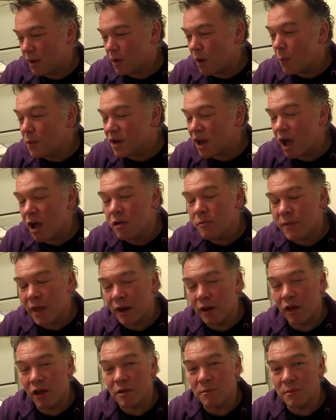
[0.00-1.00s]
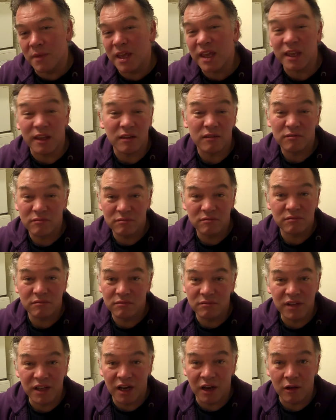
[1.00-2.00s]
would hope they're like me,
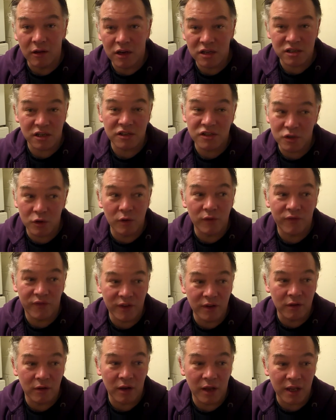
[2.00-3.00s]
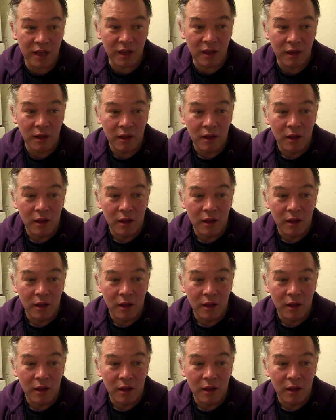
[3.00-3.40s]
you know, because I sort of feel like